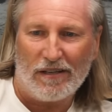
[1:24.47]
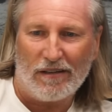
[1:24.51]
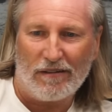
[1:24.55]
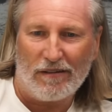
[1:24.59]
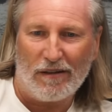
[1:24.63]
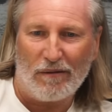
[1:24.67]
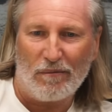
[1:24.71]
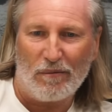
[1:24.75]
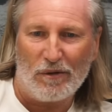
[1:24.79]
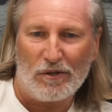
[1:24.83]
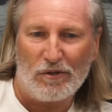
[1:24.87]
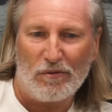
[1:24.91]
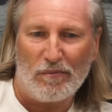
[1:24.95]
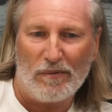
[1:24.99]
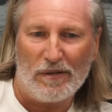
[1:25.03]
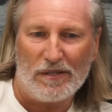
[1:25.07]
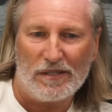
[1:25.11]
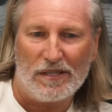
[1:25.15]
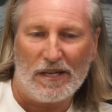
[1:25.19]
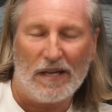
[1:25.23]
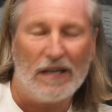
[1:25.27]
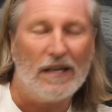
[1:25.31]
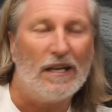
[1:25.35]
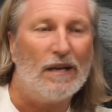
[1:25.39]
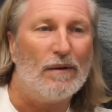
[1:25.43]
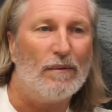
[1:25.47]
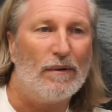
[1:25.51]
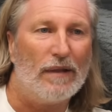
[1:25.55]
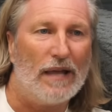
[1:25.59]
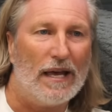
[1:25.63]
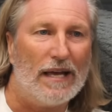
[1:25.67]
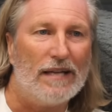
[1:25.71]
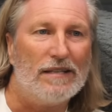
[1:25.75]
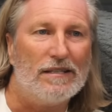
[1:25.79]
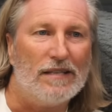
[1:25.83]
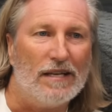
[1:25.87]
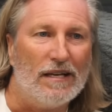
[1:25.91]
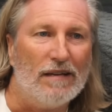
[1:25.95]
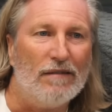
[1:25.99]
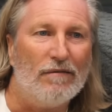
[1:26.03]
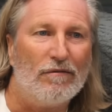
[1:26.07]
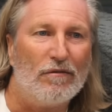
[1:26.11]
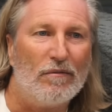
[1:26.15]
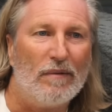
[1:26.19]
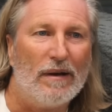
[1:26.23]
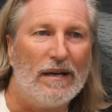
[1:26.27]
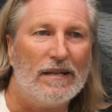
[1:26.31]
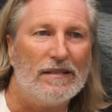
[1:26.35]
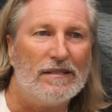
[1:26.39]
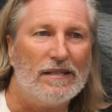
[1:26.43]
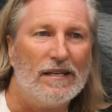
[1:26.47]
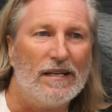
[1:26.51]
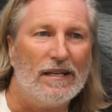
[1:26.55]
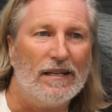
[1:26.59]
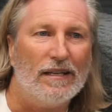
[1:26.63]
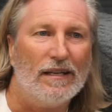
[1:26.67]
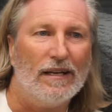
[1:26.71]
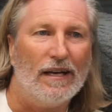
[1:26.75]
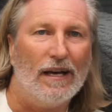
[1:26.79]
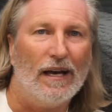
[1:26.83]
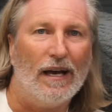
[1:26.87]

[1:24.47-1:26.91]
I think we should be sitting here with 18 from 18.